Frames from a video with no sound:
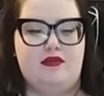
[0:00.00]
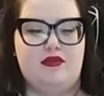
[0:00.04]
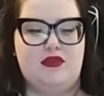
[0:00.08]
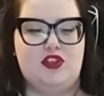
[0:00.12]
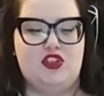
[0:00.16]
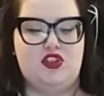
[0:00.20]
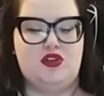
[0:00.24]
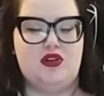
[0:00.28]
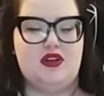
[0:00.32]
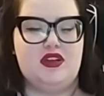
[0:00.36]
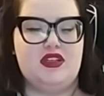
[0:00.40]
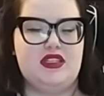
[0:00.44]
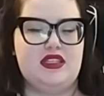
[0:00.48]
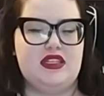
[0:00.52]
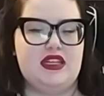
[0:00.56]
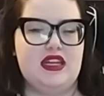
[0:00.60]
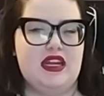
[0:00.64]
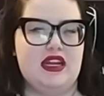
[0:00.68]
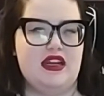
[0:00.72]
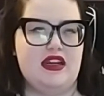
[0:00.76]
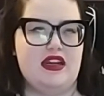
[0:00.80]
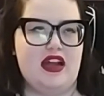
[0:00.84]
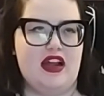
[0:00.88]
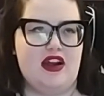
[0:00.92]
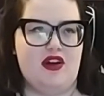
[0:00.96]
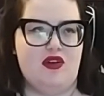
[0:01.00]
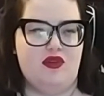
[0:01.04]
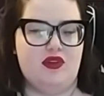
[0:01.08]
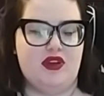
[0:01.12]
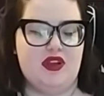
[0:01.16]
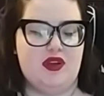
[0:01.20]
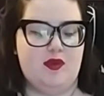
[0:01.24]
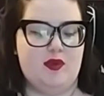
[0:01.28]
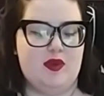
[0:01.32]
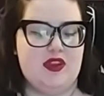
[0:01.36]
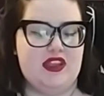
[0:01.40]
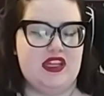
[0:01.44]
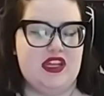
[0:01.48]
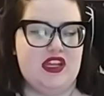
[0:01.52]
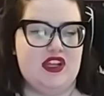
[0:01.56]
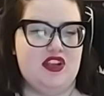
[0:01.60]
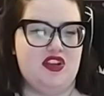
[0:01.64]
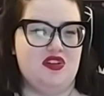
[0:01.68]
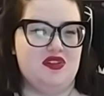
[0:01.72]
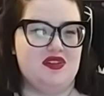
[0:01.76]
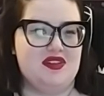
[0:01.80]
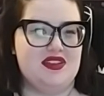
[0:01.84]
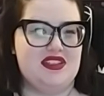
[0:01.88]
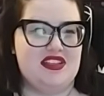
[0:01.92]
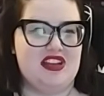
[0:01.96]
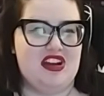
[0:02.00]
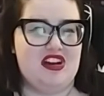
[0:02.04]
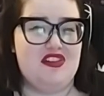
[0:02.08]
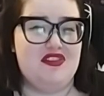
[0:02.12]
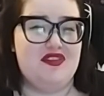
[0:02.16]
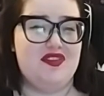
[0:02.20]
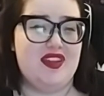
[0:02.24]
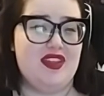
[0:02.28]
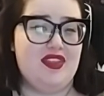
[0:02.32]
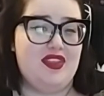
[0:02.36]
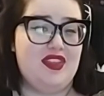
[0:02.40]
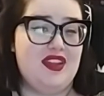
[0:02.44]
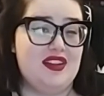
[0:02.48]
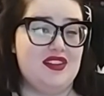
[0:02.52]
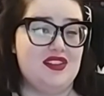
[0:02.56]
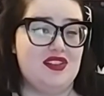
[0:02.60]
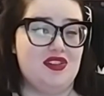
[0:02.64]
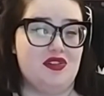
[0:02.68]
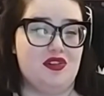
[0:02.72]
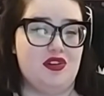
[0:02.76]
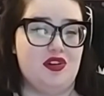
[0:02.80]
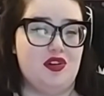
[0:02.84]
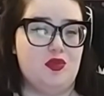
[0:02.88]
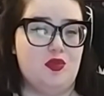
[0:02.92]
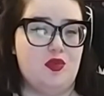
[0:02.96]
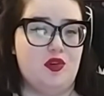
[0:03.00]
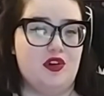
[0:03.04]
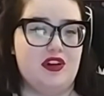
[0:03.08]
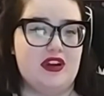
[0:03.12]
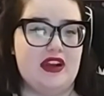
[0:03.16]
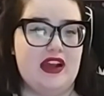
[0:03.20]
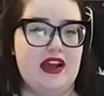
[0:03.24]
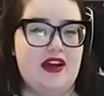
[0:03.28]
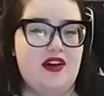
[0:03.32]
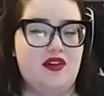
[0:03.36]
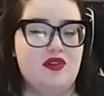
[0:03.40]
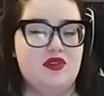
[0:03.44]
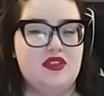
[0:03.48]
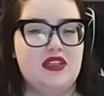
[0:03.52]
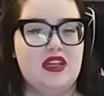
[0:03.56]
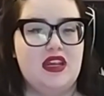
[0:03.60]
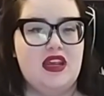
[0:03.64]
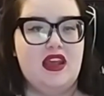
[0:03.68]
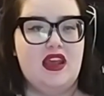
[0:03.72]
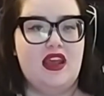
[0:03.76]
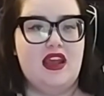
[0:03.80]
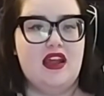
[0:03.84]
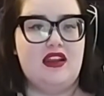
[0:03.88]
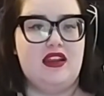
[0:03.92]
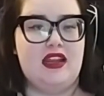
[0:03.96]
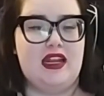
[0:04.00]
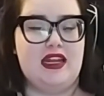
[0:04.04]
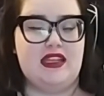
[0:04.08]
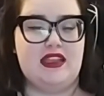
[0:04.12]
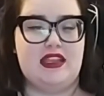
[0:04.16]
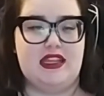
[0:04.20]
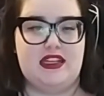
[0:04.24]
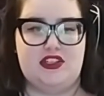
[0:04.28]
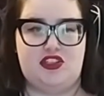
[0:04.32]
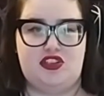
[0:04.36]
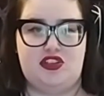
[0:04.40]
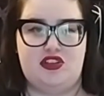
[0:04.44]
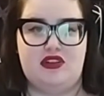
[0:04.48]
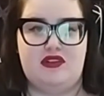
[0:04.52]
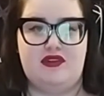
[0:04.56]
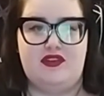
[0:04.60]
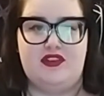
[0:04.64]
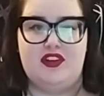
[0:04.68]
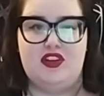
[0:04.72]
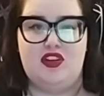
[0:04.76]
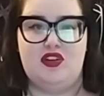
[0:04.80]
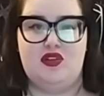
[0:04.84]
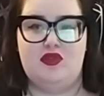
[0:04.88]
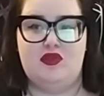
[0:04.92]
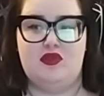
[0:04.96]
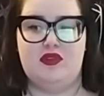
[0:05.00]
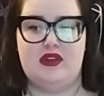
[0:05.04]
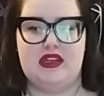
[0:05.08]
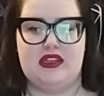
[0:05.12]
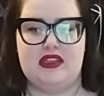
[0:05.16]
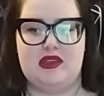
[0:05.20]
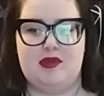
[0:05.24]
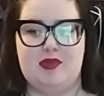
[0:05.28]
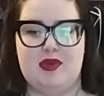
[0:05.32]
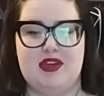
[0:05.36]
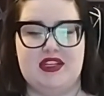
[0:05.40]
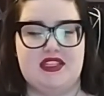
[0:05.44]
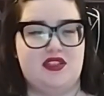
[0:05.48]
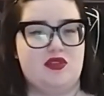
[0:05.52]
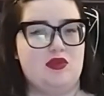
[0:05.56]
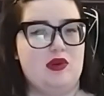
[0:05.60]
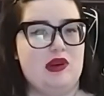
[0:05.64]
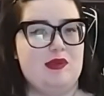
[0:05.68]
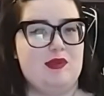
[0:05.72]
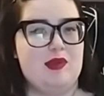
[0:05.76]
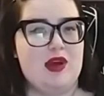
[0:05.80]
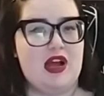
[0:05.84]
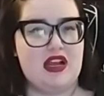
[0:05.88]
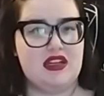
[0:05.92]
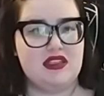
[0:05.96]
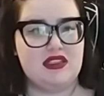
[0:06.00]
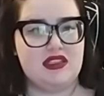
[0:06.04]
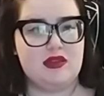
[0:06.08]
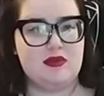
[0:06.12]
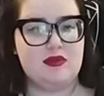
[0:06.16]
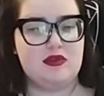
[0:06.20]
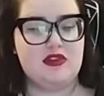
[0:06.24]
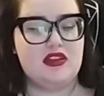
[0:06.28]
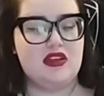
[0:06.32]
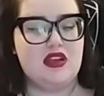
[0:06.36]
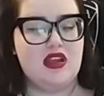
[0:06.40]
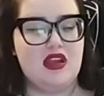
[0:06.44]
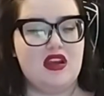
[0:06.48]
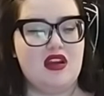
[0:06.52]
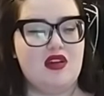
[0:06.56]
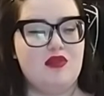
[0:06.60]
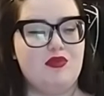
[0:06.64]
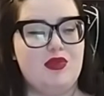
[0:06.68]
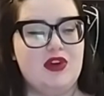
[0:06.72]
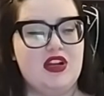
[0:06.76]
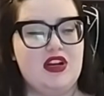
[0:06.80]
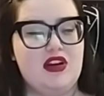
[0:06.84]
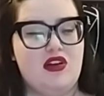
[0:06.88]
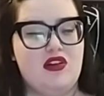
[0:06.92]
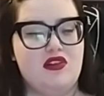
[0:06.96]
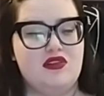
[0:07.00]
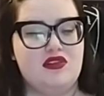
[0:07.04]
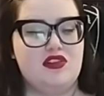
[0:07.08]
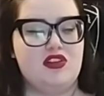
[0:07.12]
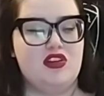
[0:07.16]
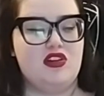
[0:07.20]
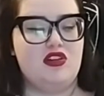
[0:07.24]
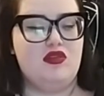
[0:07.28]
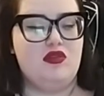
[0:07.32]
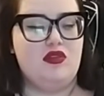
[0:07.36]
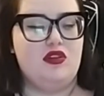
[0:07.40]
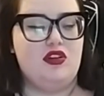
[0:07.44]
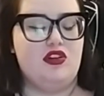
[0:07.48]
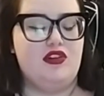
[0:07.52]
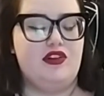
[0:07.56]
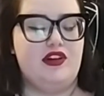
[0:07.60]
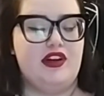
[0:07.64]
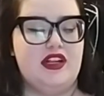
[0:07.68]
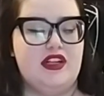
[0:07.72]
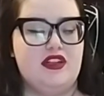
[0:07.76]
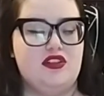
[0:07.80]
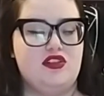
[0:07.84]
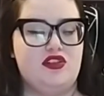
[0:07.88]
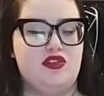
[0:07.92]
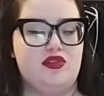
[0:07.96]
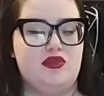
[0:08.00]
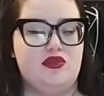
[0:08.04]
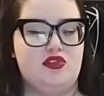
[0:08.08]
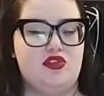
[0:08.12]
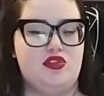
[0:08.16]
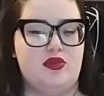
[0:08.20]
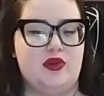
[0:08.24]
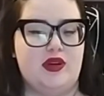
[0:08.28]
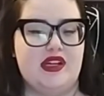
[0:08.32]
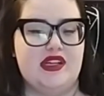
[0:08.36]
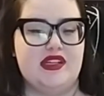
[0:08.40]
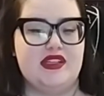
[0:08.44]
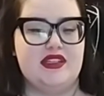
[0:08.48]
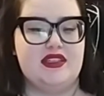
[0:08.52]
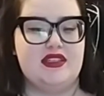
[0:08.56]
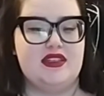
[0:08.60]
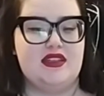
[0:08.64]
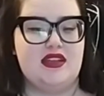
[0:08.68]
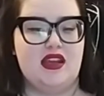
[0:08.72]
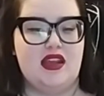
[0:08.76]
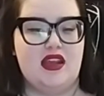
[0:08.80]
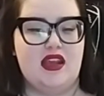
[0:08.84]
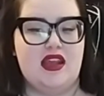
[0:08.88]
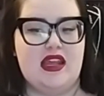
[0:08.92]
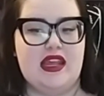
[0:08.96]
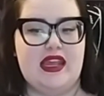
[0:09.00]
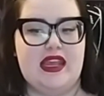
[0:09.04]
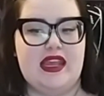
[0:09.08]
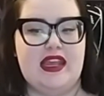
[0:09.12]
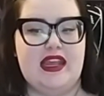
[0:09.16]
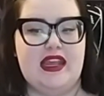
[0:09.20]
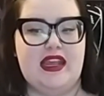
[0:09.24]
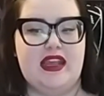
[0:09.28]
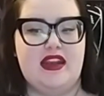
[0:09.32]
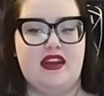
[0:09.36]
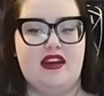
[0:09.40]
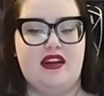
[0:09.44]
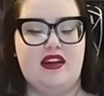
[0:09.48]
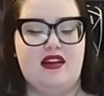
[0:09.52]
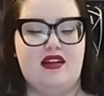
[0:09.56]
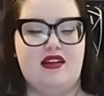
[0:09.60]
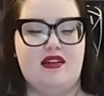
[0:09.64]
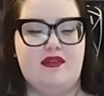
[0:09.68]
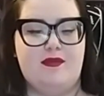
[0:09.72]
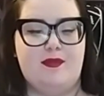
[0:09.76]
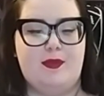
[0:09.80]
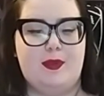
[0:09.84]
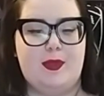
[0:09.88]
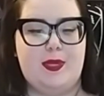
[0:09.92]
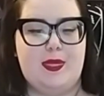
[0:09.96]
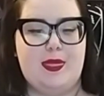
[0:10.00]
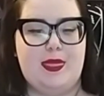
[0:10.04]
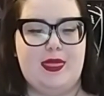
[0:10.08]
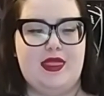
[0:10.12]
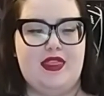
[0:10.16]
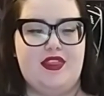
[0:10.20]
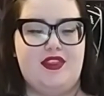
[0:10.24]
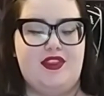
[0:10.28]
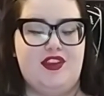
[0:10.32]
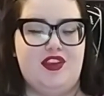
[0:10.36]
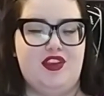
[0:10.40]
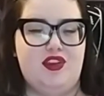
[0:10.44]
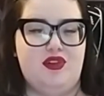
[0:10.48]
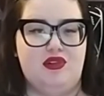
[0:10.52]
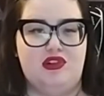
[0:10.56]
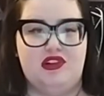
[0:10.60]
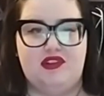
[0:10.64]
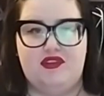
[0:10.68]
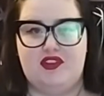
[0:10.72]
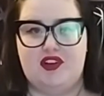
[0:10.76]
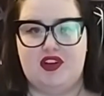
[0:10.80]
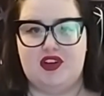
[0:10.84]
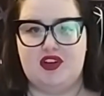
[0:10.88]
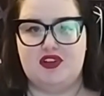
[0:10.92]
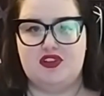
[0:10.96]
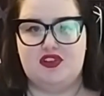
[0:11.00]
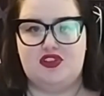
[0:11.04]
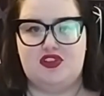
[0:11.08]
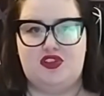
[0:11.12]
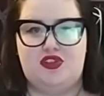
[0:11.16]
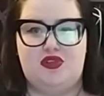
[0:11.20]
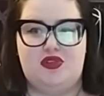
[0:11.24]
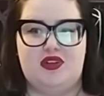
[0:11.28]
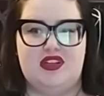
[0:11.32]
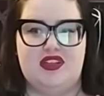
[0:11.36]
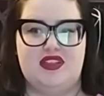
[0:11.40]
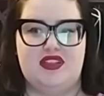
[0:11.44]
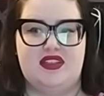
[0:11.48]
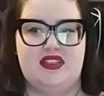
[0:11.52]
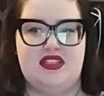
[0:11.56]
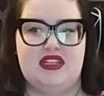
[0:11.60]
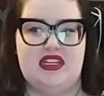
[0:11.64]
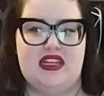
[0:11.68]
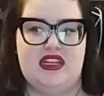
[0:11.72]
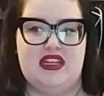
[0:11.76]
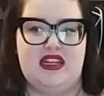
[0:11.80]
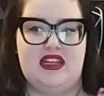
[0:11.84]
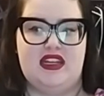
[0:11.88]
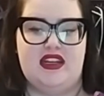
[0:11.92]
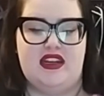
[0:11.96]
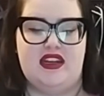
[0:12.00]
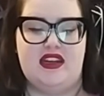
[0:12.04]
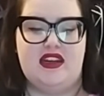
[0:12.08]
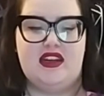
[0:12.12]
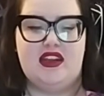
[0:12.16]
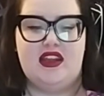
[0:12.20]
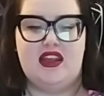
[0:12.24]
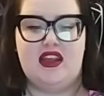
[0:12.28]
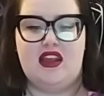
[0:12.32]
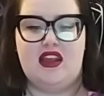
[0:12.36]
trusting not only within yourself that things are going to work out like they should for you, like the best way possible, but also learning to trust in the universe, trust in